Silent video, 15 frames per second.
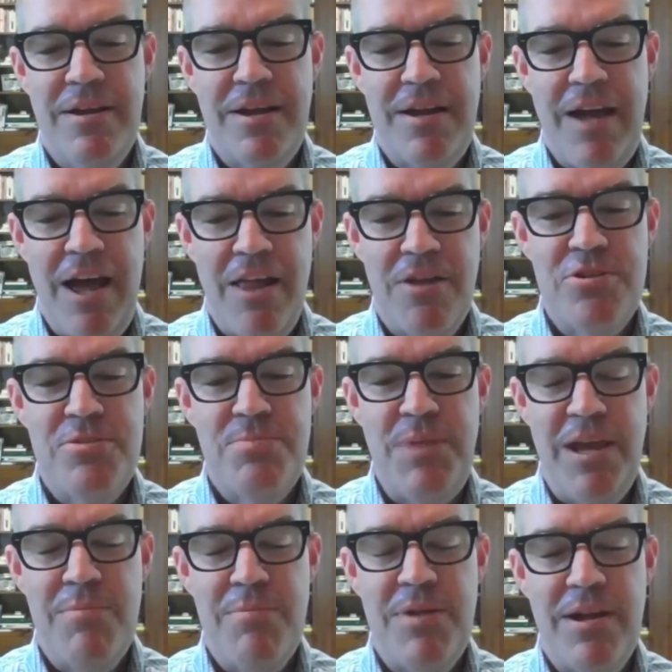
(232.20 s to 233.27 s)
college,
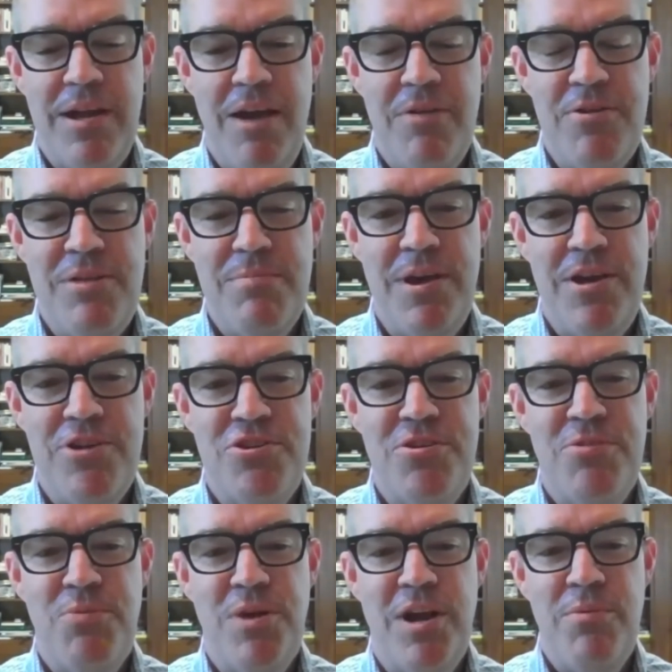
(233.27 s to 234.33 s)
became an accounting major.
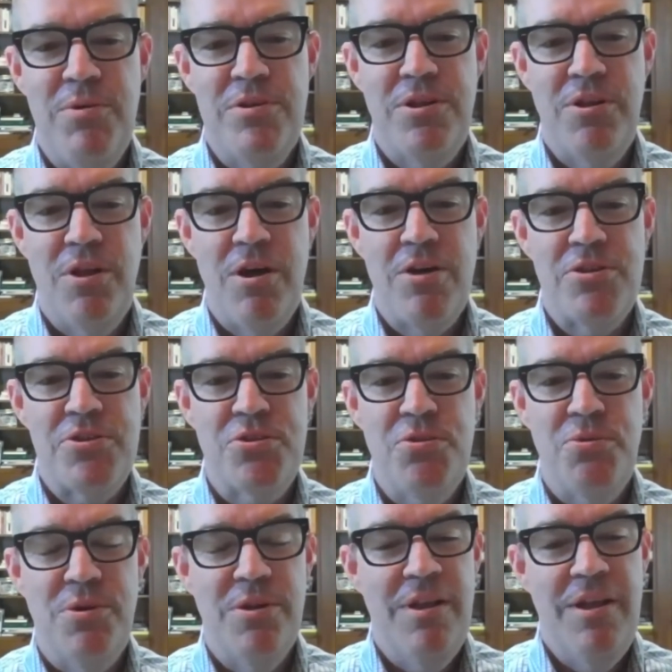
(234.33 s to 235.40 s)
And when I went to law
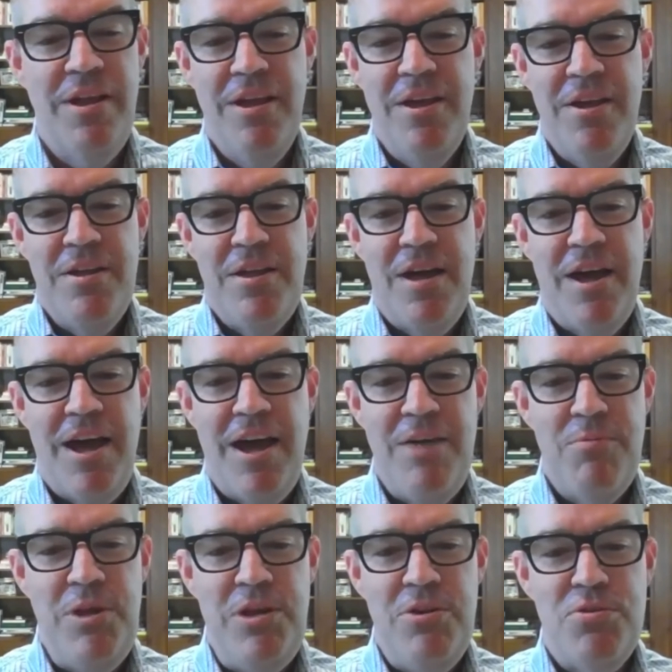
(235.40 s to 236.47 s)
school,
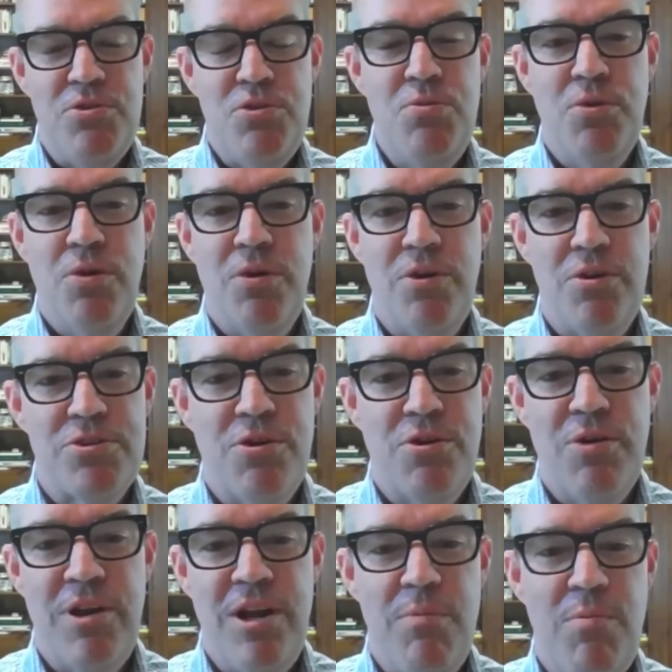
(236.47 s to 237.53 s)
we knew two lawyers
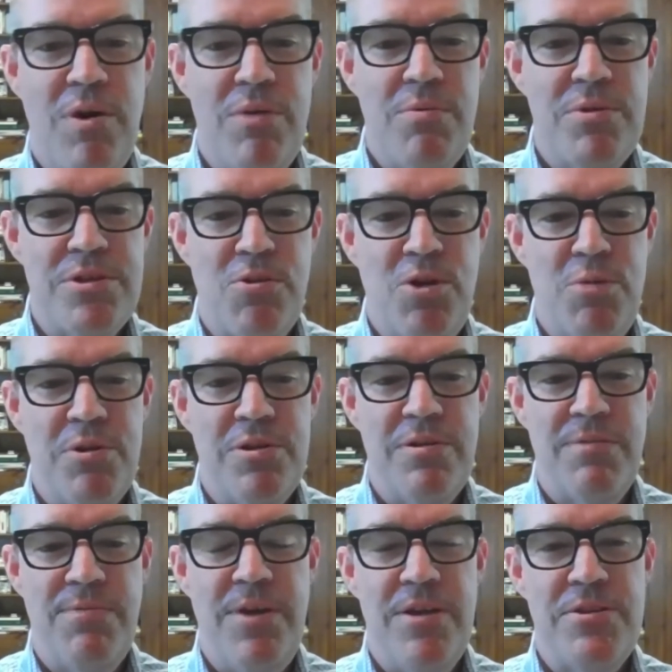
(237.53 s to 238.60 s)
growing up. One was a criminal
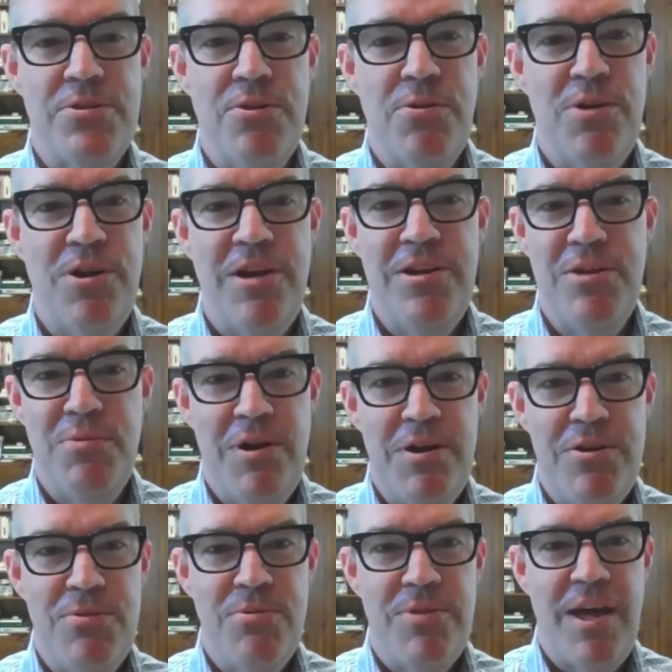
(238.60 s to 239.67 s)
defense lawyer. I didn't want to
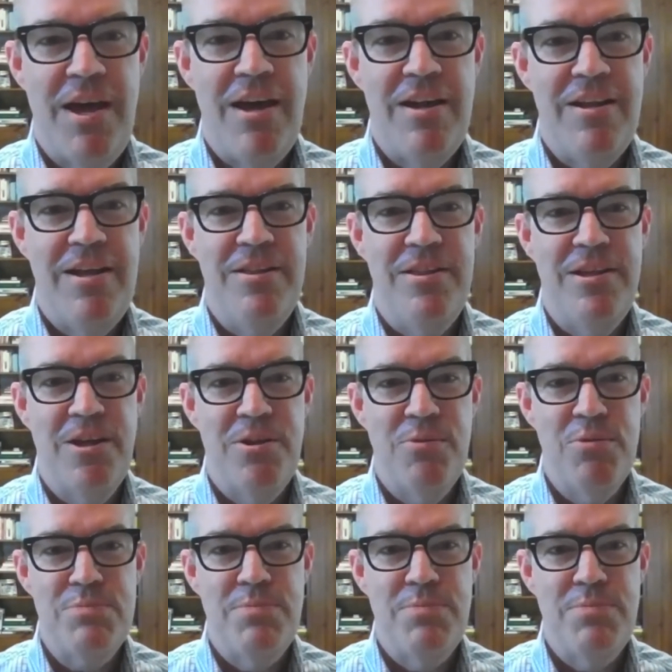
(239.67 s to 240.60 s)
do that. And the other was